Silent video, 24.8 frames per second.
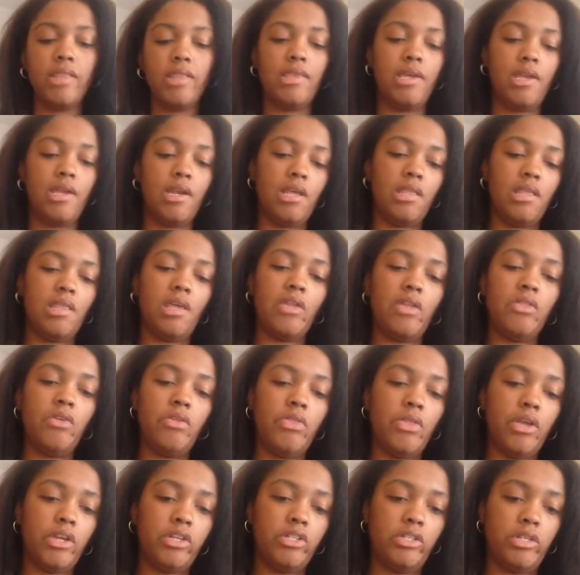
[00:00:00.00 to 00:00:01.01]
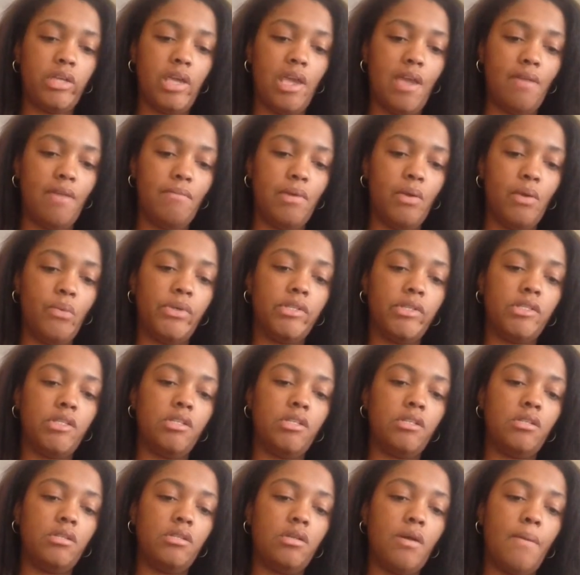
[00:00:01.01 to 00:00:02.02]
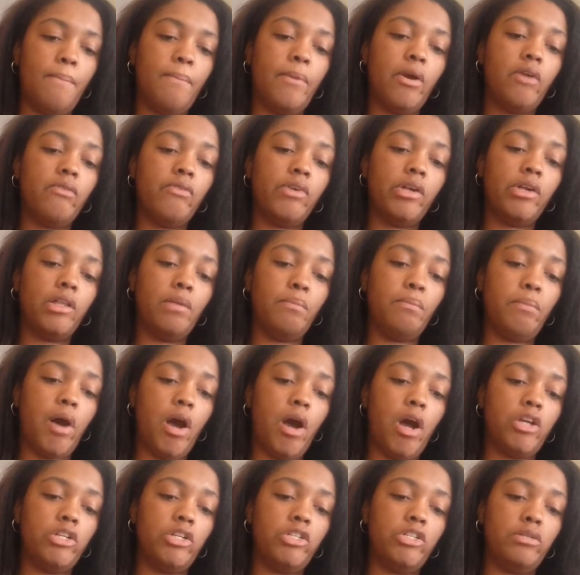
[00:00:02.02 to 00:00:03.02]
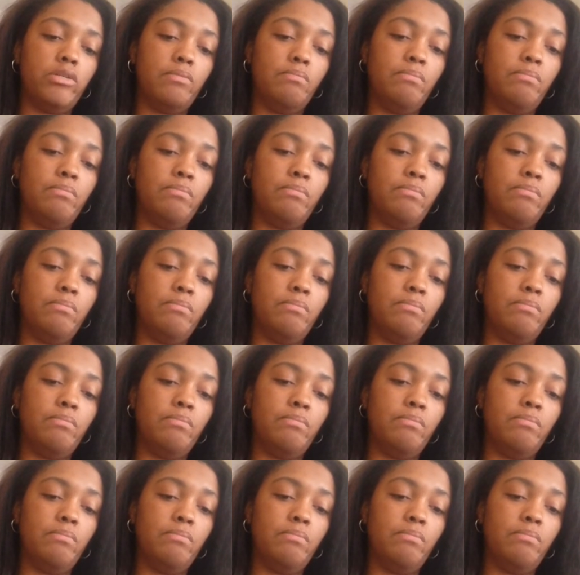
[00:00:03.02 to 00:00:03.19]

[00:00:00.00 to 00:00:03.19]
Then the other thing she gave me was this Perfectly Posh